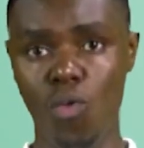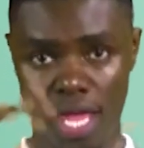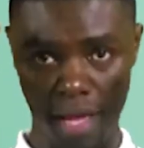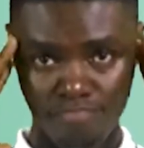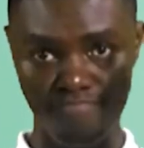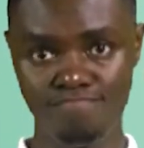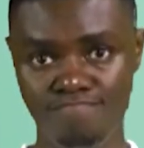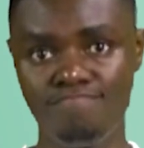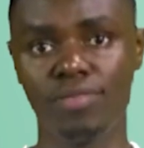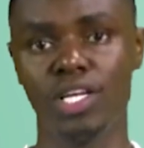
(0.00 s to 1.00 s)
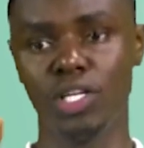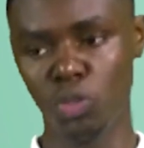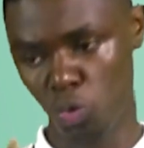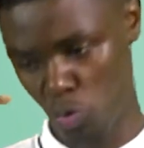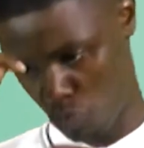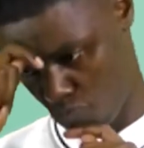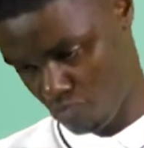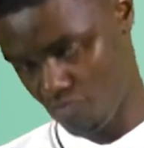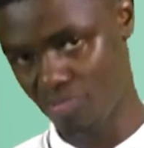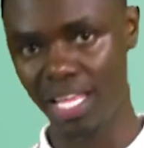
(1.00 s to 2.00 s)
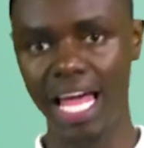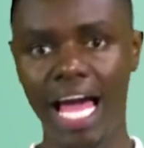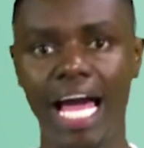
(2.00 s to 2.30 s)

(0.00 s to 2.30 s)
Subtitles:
We are committed to courtesy and